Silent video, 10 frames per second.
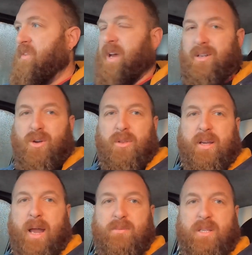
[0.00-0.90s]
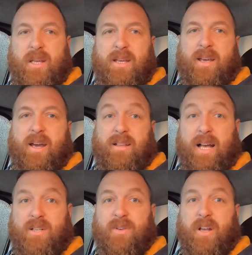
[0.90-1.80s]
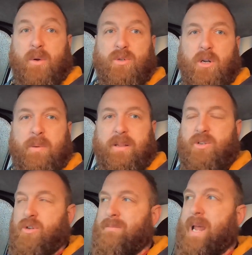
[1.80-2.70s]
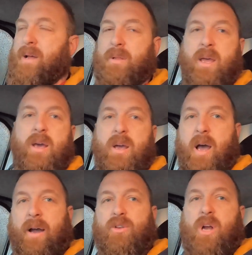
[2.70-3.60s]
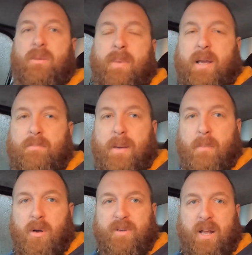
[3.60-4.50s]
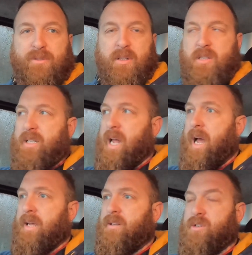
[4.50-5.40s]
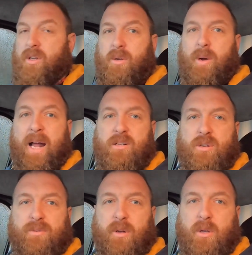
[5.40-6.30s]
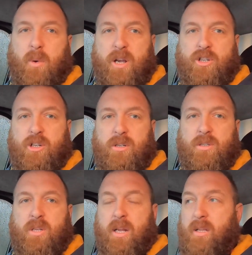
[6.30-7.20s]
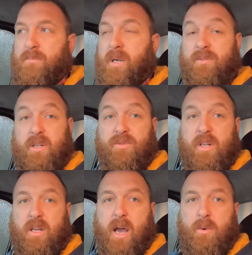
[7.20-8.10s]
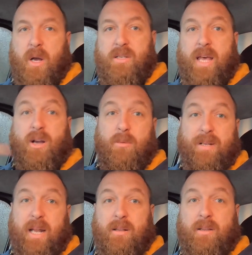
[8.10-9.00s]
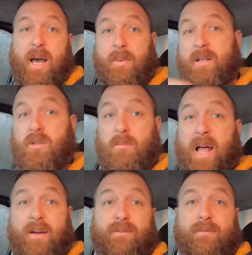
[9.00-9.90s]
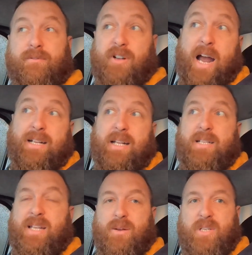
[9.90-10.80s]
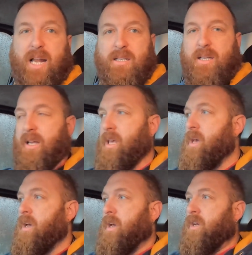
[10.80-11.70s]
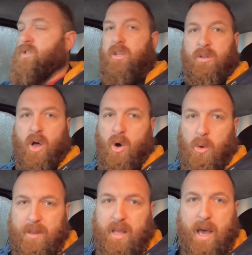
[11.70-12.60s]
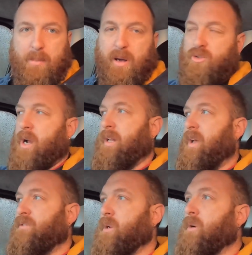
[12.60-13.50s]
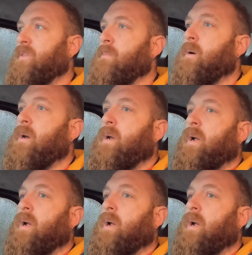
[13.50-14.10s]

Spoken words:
Thanks all that came to the last video, saw a bit of the strip down. I'm going to try and make a bit more of an effort today to answer a few of the questions in the previous video as they're coming in. That went up live Friday, it's now Saturday, so they'll not all be there, but I'll try and hit a few of them.